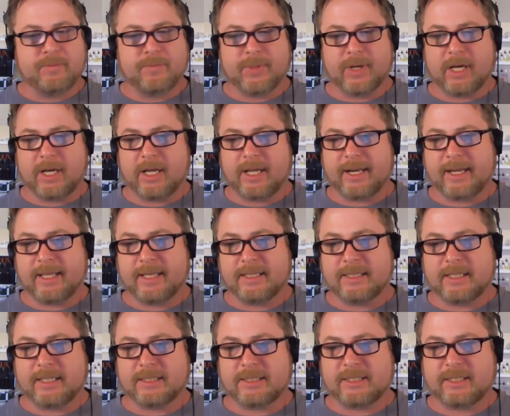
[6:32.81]
But
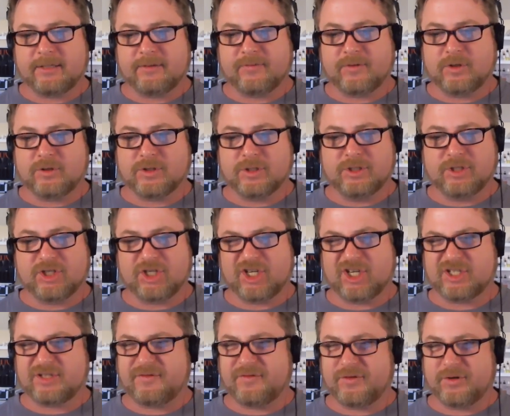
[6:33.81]
instead of using
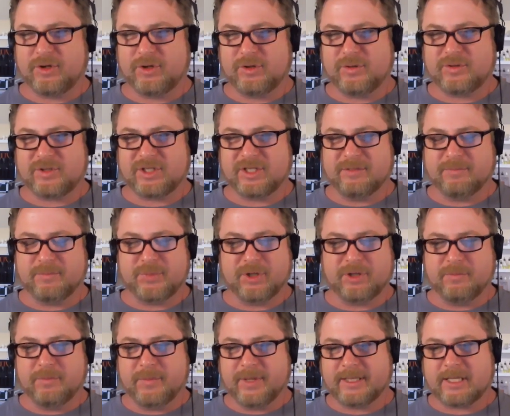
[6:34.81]
just fruits and
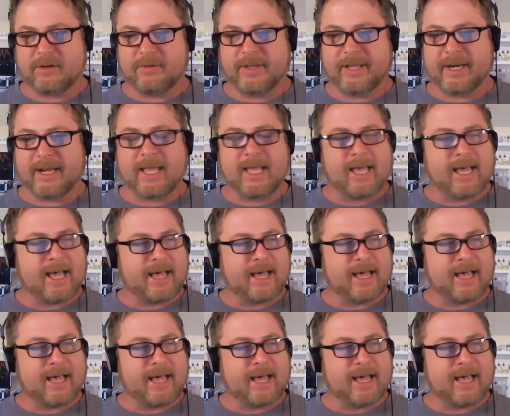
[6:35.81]
putting menthol in it,